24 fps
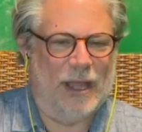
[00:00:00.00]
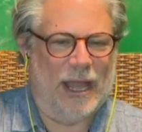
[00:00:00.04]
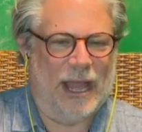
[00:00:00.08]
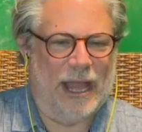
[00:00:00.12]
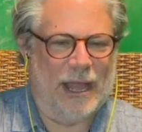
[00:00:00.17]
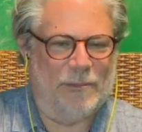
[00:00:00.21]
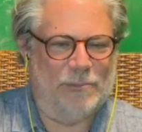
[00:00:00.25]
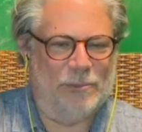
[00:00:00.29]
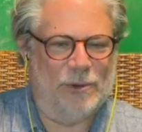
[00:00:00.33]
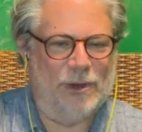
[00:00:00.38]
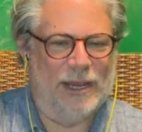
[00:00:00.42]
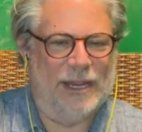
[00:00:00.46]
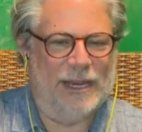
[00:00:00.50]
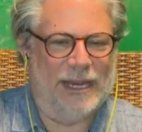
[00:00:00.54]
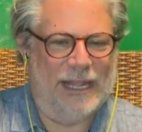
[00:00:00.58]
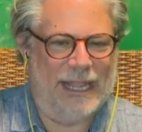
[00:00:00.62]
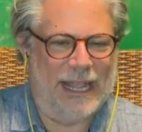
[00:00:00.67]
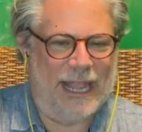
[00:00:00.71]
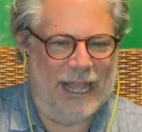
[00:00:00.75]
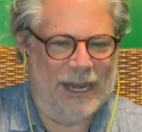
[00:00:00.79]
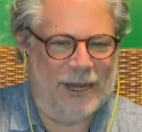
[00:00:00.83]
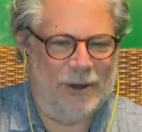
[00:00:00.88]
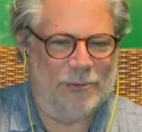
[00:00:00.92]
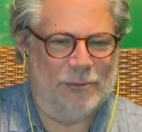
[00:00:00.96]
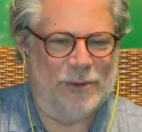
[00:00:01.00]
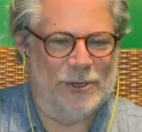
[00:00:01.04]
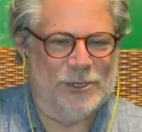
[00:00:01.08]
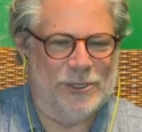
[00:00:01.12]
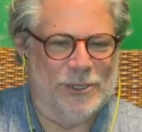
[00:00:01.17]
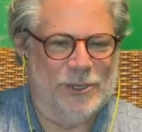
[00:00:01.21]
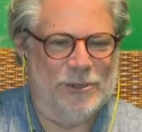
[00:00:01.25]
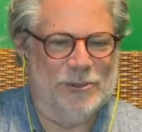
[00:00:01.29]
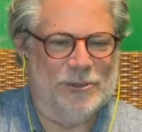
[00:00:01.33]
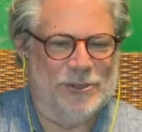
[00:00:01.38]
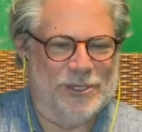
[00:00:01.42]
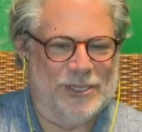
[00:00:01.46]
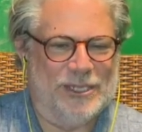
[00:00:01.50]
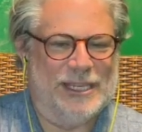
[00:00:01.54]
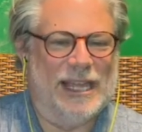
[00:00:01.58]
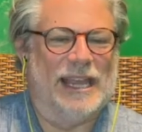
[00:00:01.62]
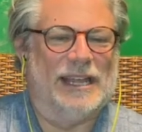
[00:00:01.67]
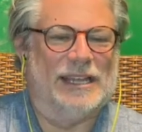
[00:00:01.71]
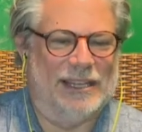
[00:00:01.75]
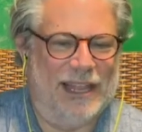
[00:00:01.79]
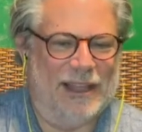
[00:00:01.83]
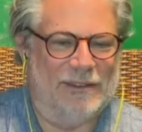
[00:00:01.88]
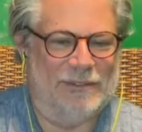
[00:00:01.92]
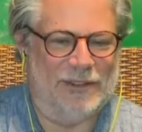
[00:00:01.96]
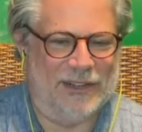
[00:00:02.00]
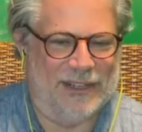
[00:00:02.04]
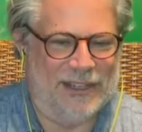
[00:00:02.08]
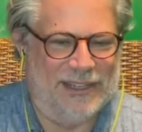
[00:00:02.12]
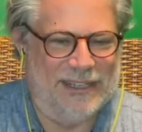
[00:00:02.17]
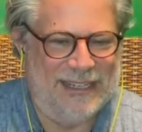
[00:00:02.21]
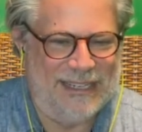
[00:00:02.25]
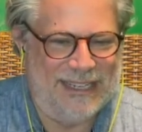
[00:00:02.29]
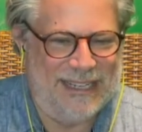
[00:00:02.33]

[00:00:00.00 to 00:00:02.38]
operating at a reduced tech level.